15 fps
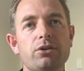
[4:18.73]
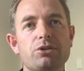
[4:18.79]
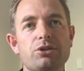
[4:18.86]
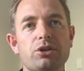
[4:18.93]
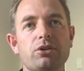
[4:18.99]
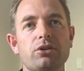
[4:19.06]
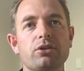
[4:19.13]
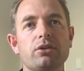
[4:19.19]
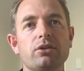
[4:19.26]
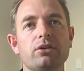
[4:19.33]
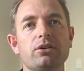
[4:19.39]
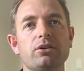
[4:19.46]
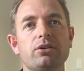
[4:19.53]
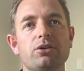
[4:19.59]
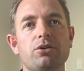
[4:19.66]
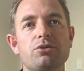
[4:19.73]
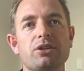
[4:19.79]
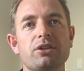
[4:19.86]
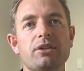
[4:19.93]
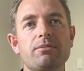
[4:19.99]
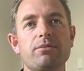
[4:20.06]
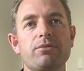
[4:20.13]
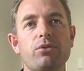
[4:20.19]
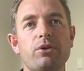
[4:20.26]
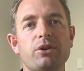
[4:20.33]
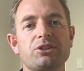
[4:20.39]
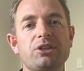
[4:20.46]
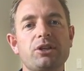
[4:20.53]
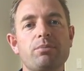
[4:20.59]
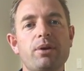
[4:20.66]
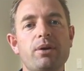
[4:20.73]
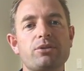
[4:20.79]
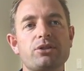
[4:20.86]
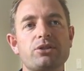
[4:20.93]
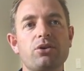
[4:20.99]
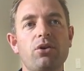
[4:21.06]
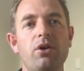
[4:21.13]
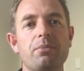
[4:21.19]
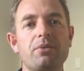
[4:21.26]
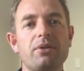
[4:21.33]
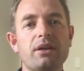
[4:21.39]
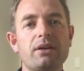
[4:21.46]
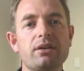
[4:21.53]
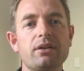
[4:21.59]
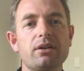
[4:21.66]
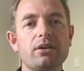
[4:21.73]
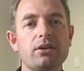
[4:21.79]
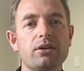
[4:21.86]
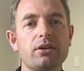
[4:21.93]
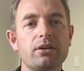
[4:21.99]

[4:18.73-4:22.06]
using them for extended periods of time, then